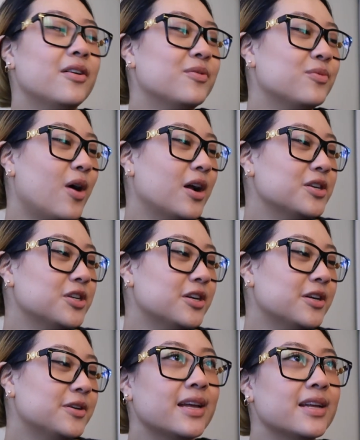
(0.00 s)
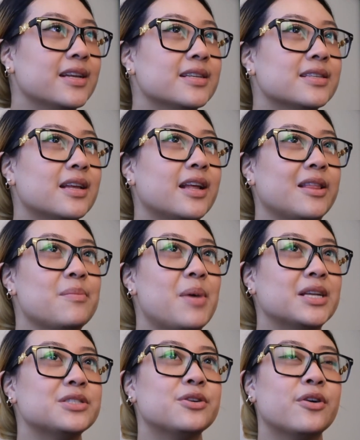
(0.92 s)
Roger is like the
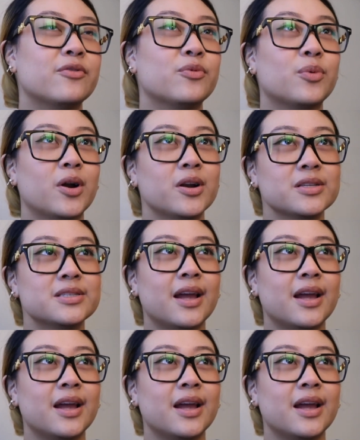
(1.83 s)
master of words